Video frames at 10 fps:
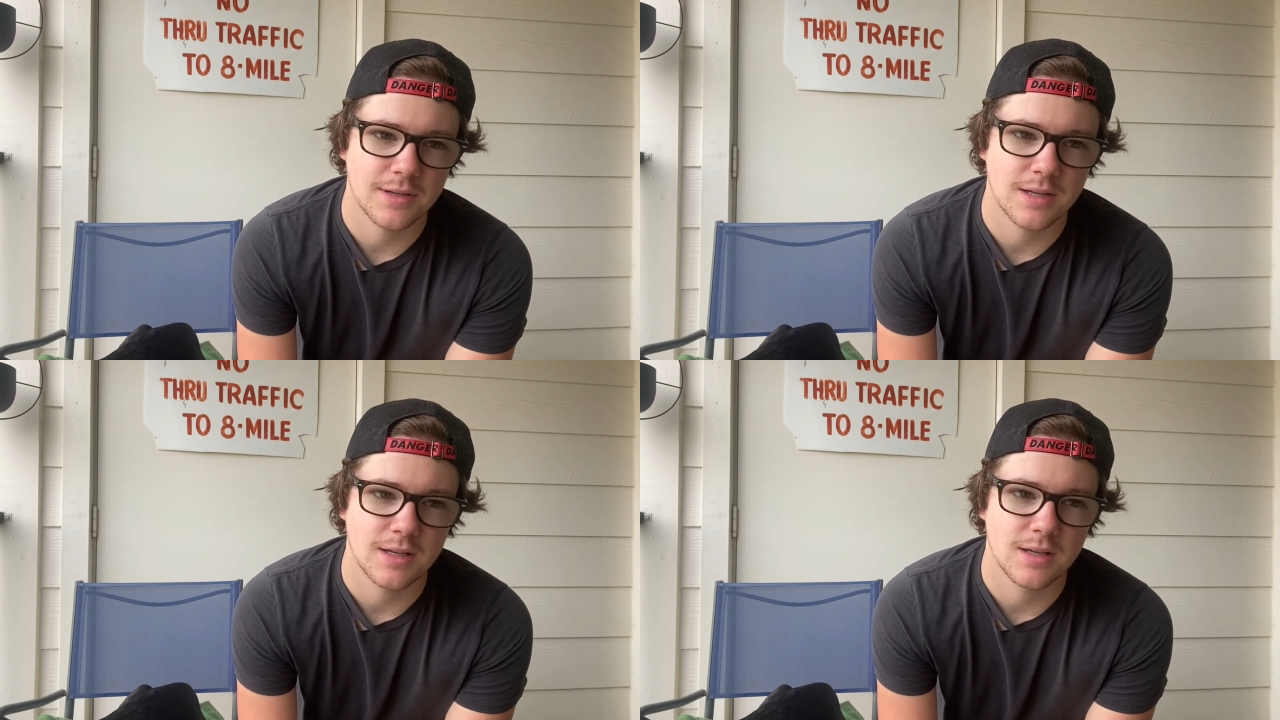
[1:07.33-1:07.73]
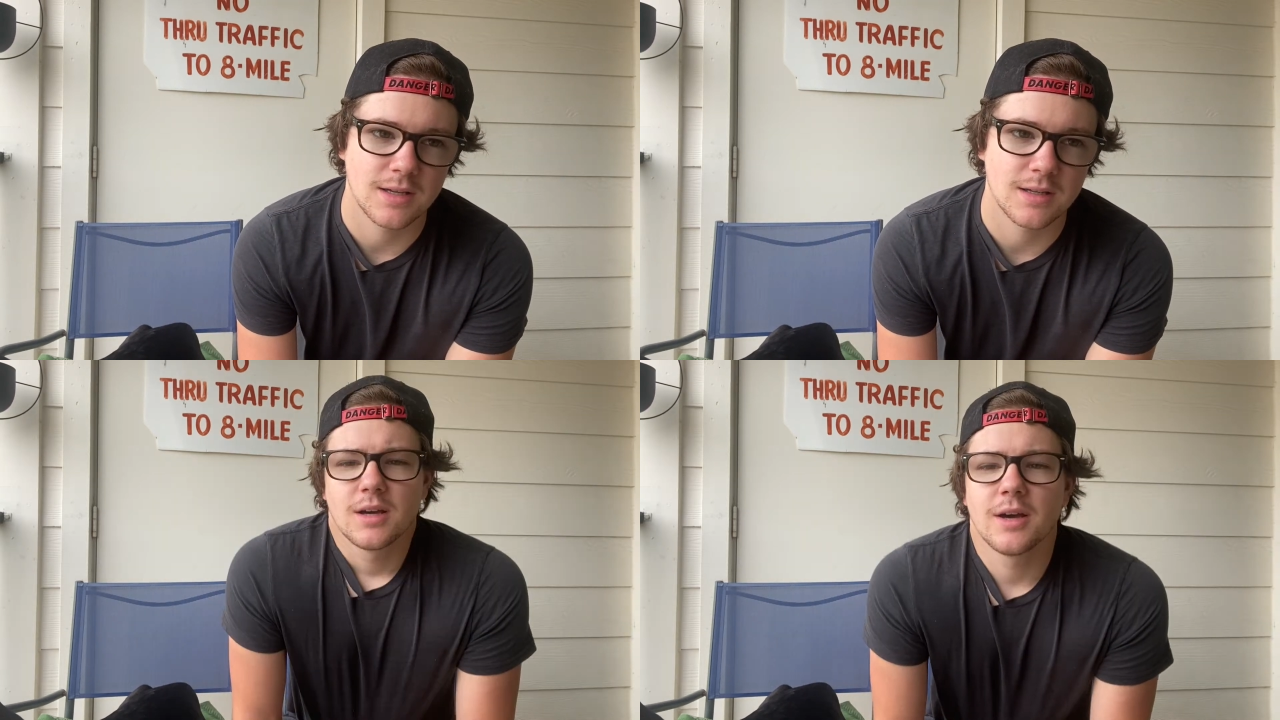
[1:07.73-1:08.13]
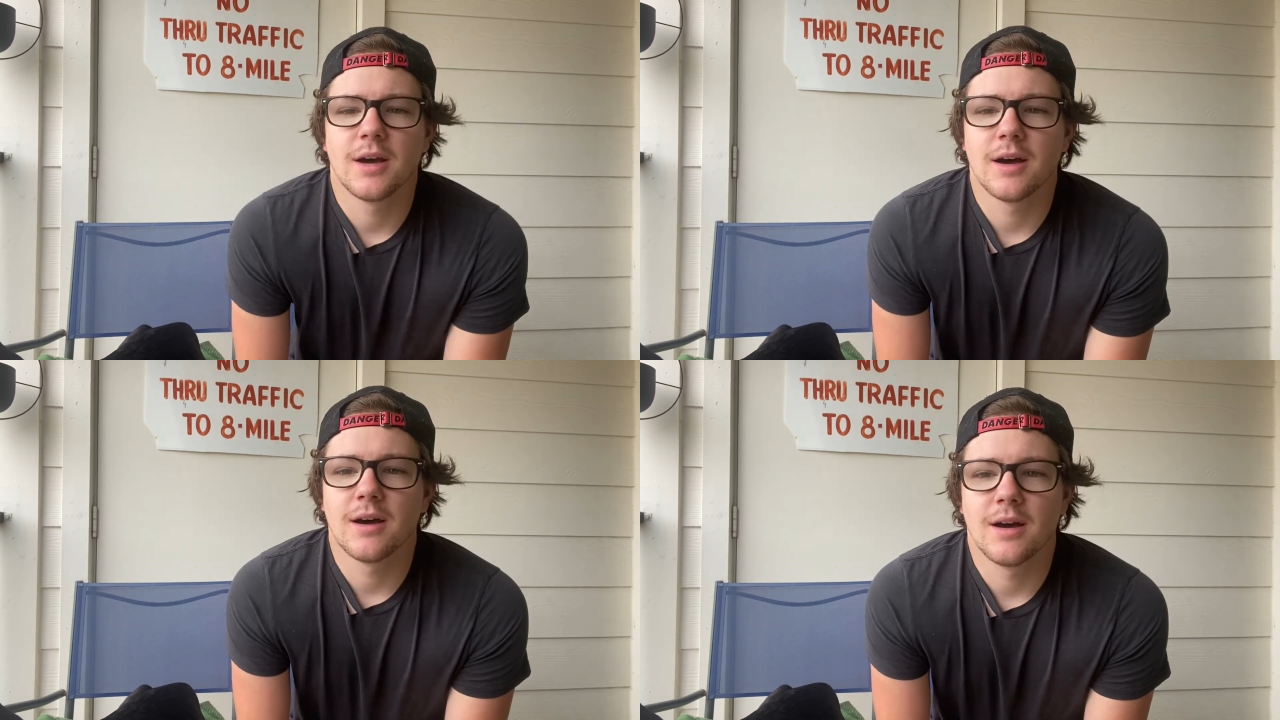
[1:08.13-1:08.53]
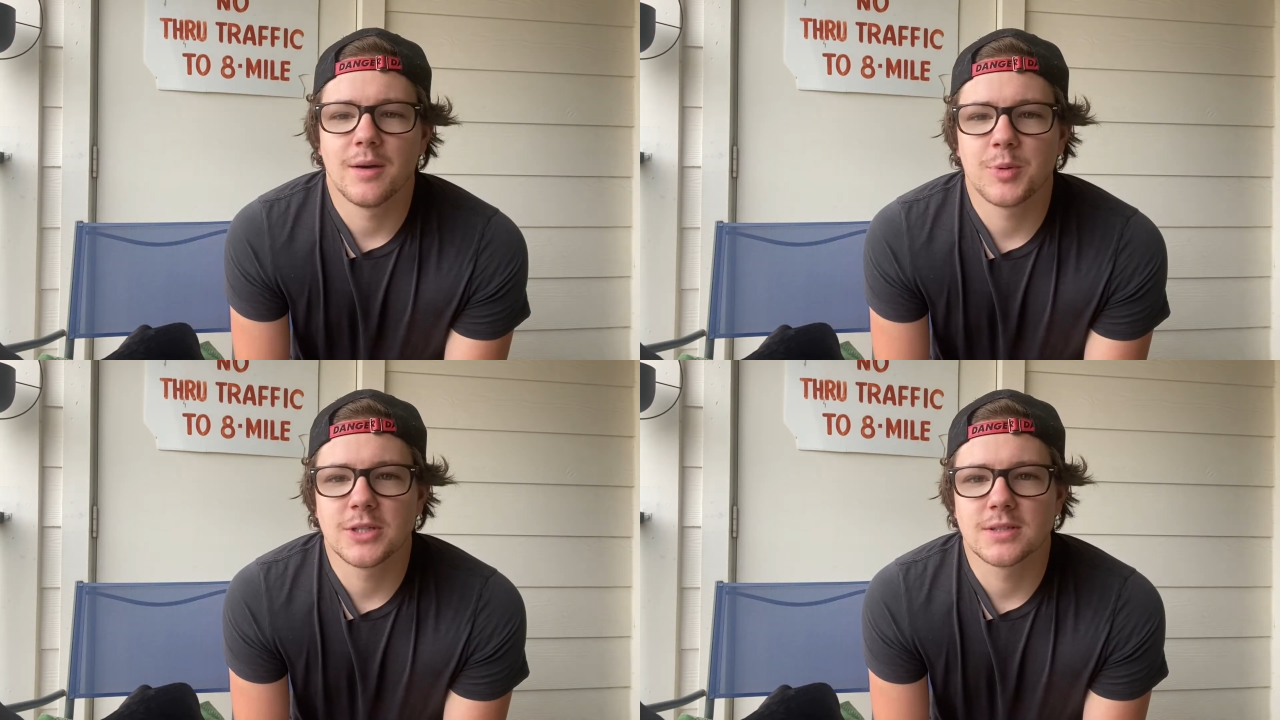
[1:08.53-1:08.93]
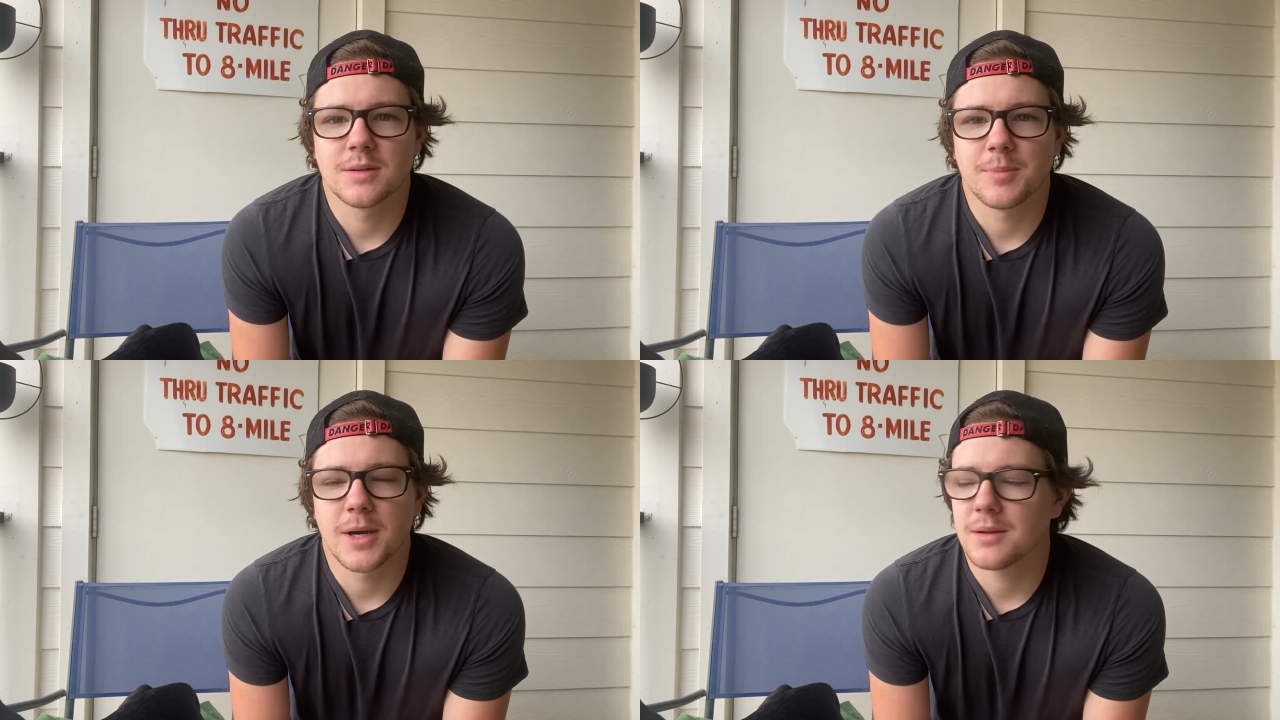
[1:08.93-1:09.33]
a piece
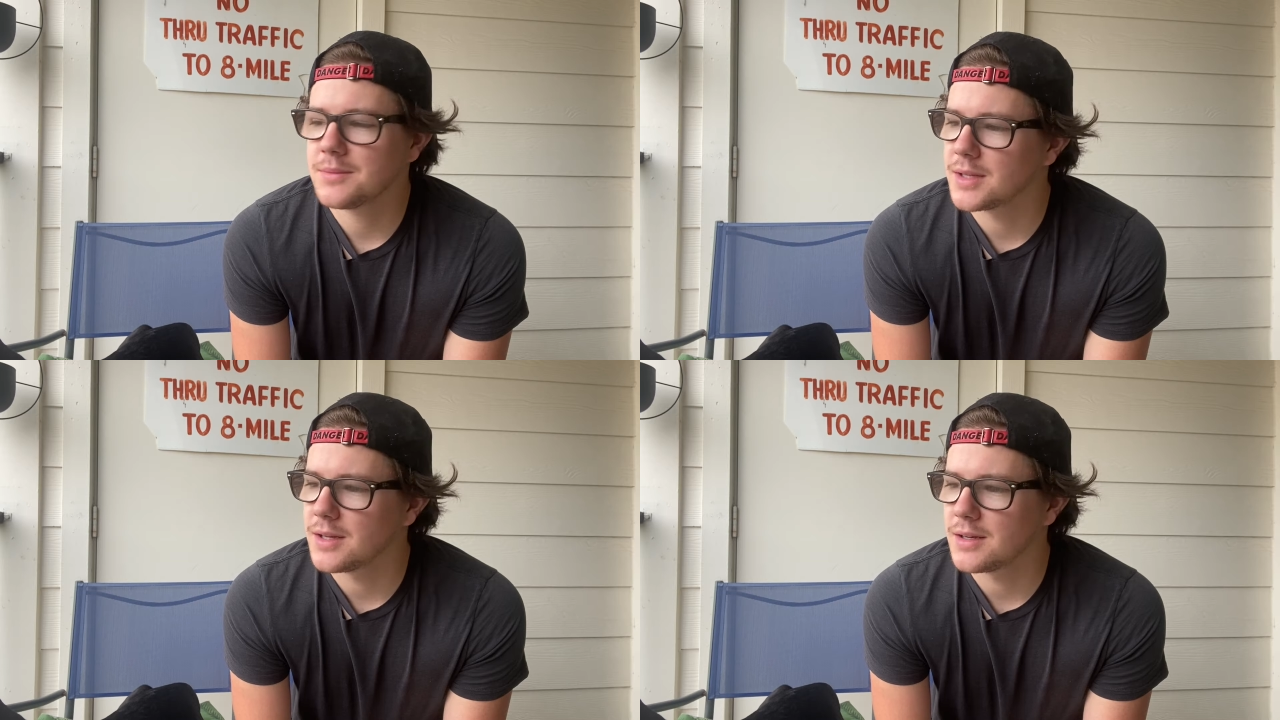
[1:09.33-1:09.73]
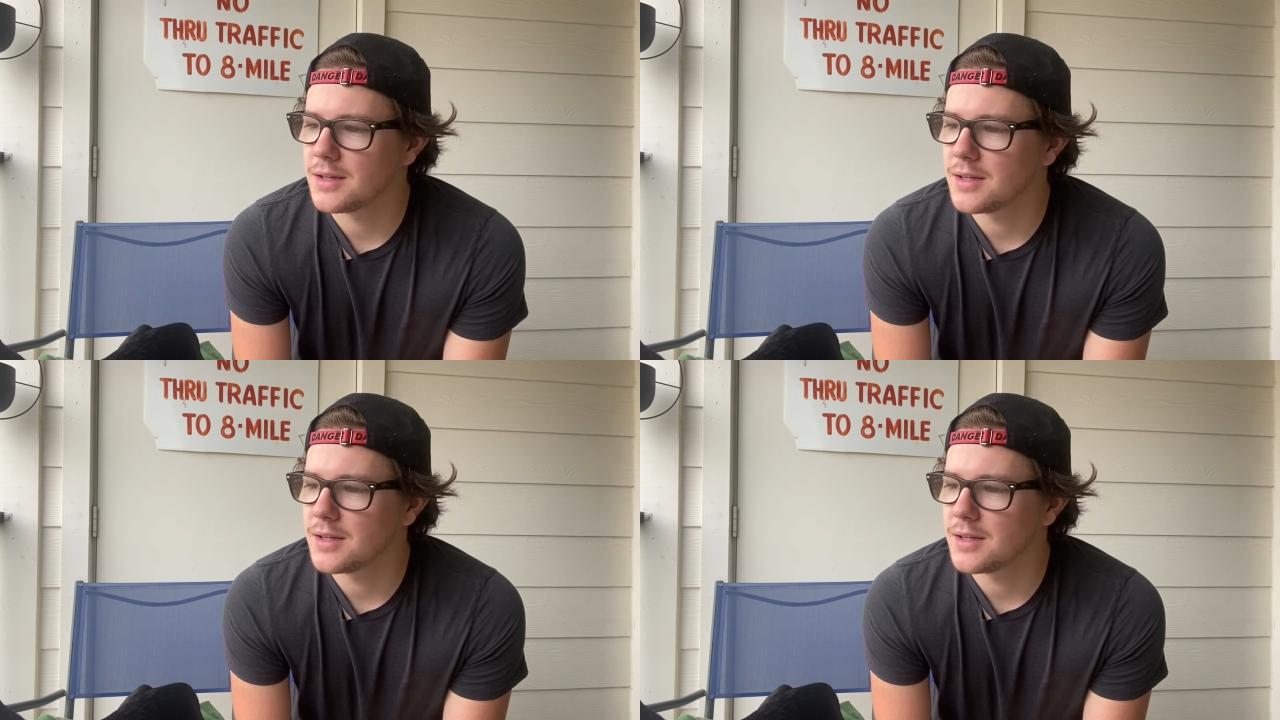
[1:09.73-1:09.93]
of pipe that